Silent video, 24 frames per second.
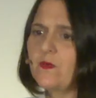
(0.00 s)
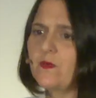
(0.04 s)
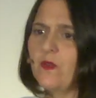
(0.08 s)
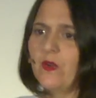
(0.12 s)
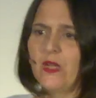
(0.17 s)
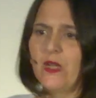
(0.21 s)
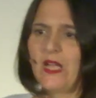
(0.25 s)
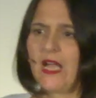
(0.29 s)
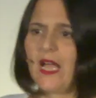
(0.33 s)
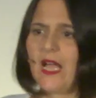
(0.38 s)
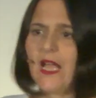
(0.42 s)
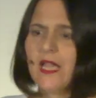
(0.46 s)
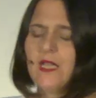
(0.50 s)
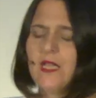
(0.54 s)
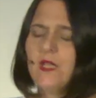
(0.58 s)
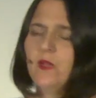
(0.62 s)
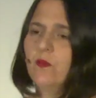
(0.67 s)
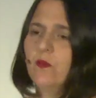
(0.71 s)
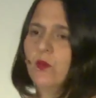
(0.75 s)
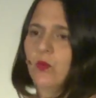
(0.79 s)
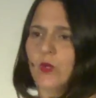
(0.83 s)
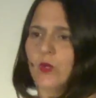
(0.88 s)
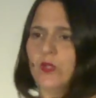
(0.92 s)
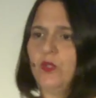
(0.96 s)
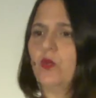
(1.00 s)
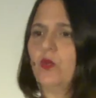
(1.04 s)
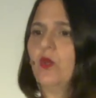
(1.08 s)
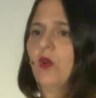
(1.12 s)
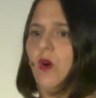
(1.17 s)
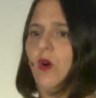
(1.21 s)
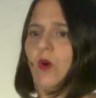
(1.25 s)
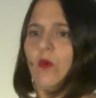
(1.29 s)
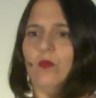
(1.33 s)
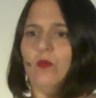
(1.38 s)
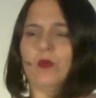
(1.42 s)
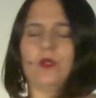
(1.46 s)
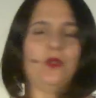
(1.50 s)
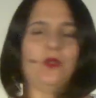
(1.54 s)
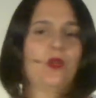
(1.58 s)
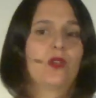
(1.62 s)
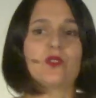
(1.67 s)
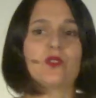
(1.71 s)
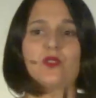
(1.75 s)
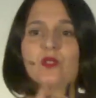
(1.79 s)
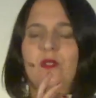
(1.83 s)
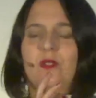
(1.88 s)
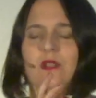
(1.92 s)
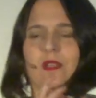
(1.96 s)
is very high, even when you go,
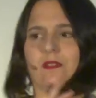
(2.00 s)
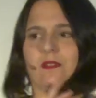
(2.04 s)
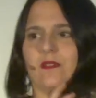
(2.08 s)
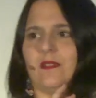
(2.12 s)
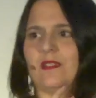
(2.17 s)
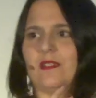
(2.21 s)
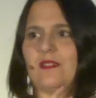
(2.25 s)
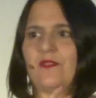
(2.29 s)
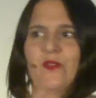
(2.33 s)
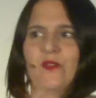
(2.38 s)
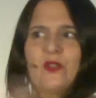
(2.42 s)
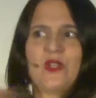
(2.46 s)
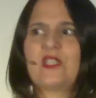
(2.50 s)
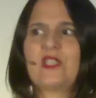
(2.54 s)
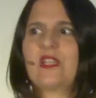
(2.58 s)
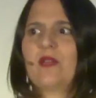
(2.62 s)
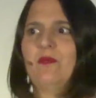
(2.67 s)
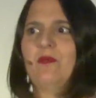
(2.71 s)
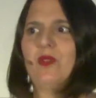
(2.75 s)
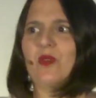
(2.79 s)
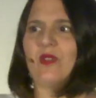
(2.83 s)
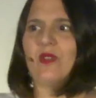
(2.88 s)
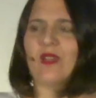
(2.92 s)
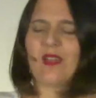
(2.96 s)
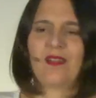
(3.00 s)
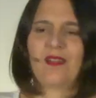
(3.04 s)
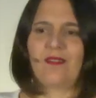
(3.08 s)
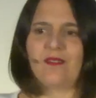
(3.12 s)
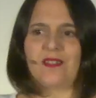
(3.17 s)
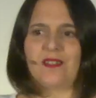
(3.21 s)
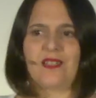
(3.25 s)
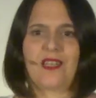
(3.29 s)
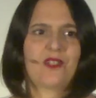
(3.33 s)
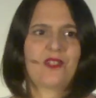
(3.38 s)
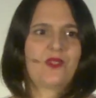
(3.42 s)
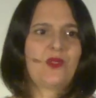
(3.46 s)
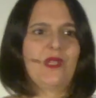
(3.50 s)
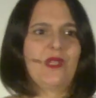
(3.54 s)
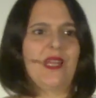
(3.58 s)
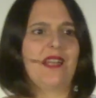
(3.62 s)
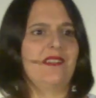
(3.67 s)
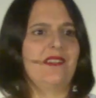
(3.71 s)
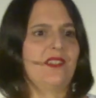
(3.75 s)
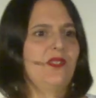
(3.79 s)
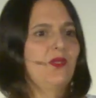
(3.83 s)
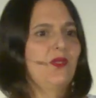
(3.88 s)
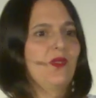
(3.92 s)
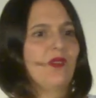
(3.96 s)
the first time you get to the
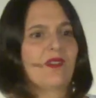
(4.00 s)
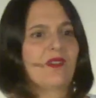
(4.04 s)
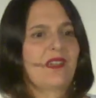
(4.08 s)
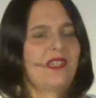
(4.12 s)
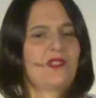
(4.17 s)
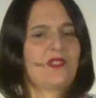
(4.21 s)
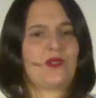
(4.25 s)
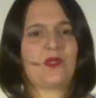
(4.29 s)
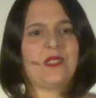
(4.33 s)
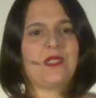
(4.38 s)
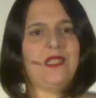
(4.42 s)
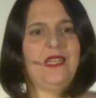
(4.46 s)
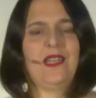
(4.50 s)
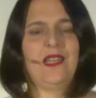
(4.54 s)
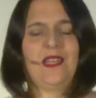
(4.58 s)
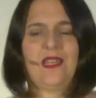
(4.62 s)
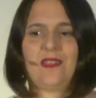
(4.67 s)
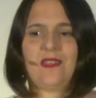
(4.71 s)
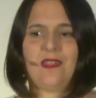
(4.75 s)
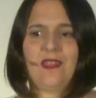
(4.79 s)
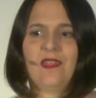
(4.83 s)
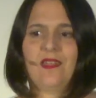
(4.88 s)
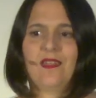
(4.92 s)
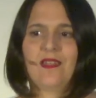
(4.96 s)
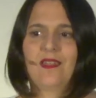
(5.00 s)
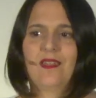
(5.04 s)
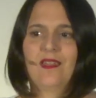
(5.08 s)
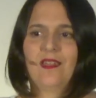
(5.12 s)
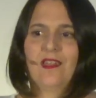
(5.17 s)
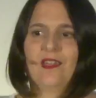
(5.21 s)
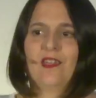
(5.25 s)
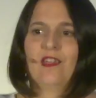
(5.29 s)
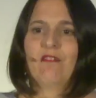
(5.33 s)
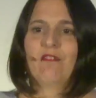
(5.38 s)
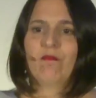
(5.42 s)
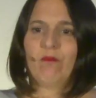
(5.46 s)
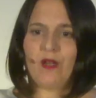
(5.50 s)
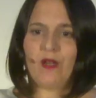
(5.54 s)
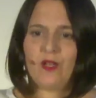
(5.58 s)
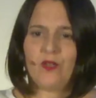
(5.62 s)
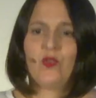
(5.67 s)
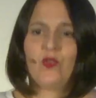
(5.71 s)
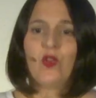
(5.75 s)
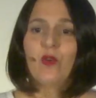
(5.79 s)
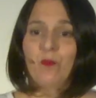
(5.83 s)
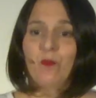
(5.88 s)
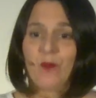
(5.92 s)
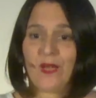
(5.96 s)
Andes, you don't get to see anything, but
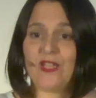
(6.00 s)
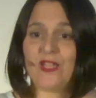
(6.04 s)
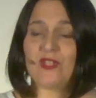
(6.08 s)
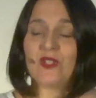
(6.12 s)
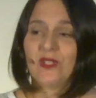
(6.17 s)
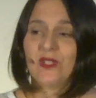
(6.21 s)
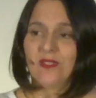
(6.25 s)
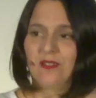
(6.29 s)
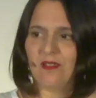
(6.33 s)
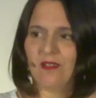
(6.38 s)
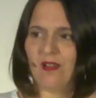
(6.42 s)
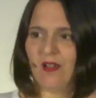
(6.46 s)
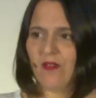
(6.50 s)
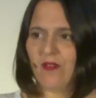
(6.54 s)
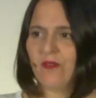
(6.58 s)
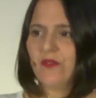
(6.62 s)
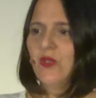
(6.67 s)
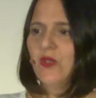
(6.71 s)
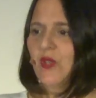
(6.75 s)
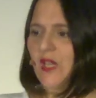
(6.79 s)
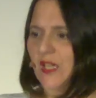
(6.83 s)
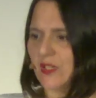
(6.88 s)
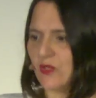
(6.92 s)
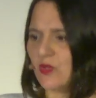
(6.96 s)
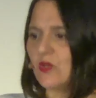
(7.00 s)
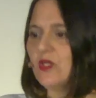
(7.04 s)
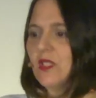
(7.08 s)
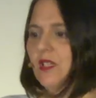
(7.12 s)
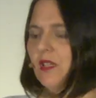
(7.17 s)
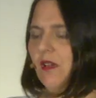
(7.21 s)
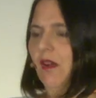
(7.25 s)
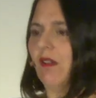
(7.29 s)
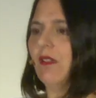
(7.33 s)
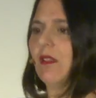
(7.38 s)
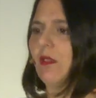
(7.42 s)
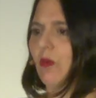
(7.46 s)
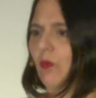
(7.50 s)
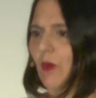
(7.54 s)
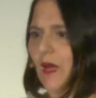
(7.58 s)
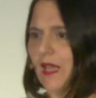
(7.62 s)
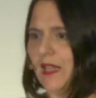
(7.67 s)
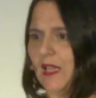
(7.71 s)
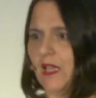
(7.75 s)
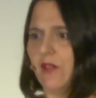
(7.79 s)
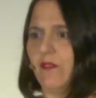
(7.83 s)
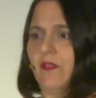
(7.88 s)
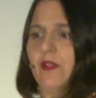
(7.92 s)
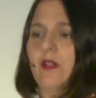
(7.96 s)
if you're patient enough, you get to see all the
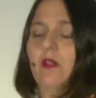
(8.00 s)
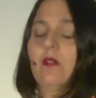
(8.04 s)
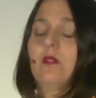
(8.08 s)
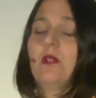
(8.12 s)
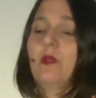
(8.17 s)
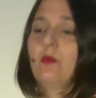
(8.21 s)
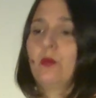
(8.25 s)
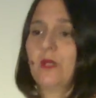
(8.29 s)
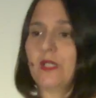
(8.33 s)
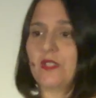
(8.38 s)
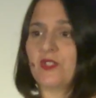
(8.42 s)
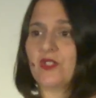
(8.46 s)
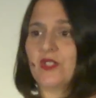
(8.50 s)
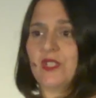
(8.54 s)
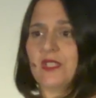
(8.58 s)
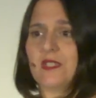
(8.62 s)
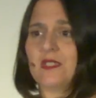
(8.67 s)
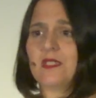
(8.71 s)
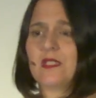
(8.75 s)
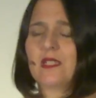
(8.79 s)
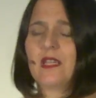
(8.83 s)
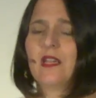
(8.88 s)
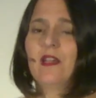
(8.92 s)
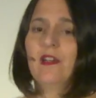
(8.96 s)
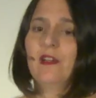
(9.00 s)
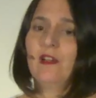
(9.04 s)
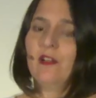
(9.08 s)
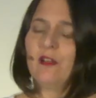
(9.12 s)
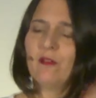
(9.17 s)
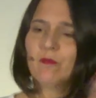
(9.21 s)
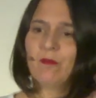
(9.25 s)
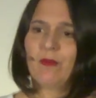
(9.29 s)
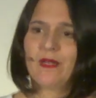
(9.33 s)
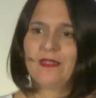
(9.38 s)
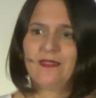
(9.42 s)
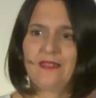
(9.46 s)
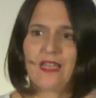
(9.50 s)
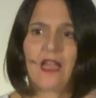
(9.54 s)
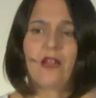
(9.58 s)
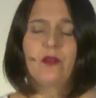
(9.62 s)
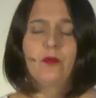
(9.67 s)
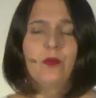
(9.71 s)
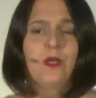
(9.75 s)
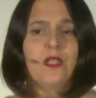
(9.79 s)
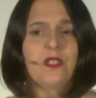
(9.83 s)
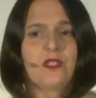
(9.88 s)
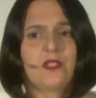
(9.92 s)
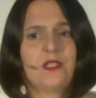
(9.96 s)
wildlife and all the richness. But
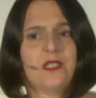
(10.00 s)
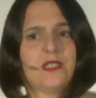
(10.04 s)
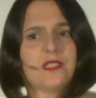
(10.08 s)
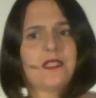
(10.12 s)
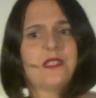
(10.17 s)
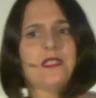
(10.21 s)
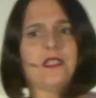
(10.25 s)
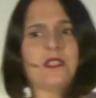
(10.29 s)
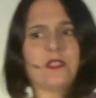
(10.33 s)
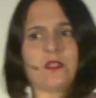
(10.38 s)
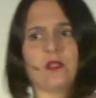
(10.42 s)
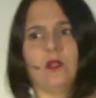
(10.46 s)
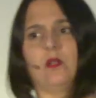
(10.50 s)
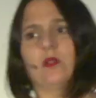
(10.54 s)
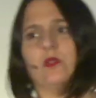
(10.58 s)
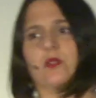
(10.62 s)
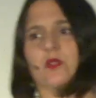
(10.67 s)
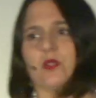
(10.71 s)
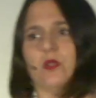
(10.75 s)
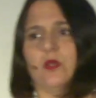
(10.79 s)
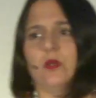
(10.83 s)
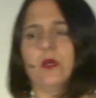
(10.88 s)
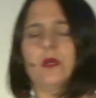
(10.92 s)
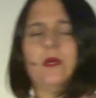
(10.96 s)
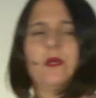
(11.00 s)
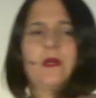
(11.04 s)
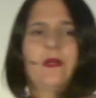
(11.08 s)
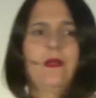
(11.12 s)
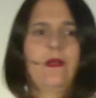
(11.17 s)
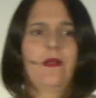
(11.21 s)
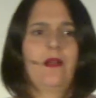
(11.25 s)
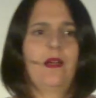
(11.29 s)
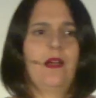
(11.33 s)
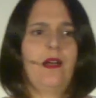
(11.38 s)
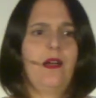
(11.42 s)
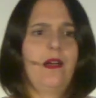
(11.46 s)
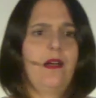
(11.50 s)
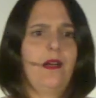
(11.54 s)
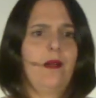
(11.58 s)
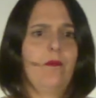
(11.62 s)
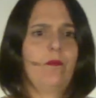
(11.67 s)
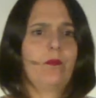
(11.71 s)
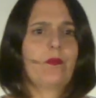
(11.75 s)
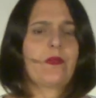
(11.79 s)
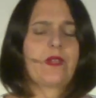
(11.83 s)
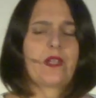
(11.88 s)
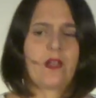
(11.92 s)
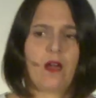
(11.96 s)
that richness is also
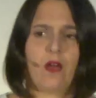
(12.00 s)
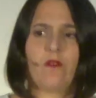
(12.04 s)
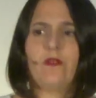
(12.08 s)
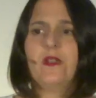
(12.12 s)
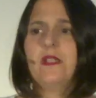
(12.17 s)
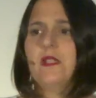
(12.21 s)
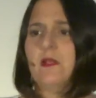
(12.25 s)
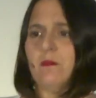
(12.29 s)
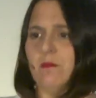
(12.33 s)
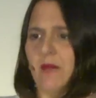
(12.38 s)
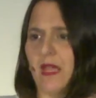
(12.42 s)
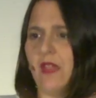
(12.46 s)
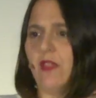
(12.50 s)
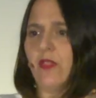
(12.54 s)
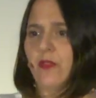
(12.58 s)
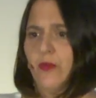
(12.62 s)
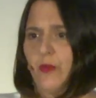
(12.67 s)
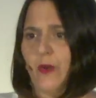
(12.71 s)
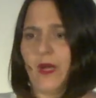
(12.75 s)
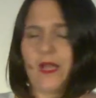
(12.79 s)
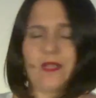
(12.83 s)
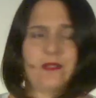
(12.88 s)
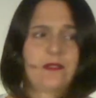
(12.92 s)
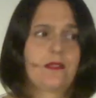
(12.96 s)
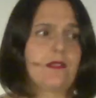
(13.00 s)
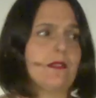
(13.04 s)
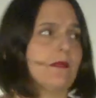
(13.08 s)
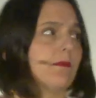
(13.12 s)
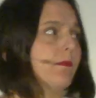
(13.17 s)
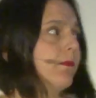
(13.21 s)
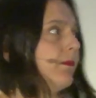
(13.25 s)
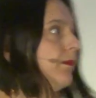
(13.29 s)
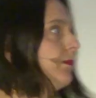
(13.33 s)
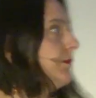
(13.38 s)
covering the main threats.